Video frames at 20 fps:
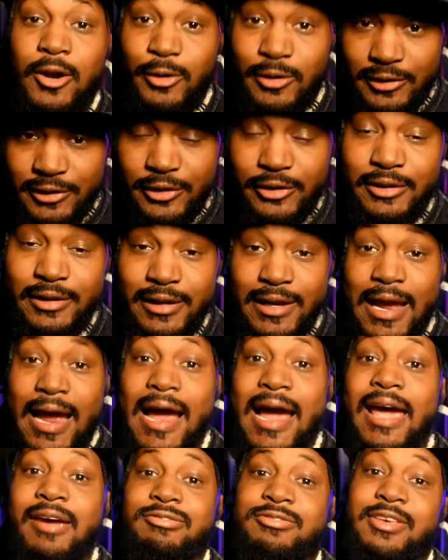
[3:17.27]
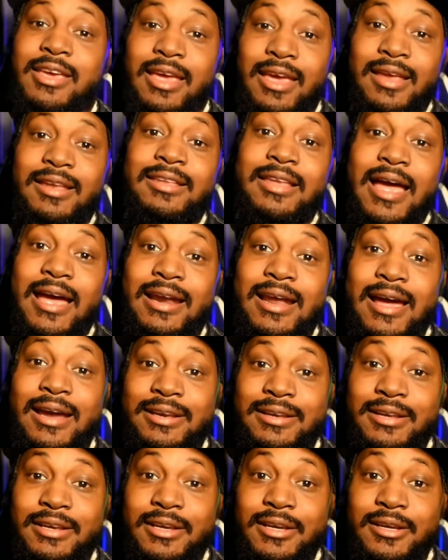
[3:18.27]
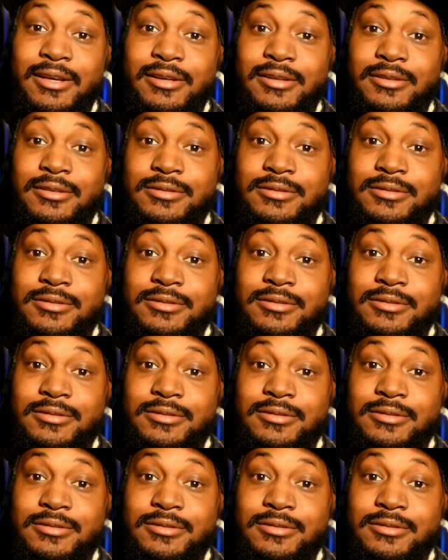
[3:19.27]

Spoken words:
clearly, I've taken that idea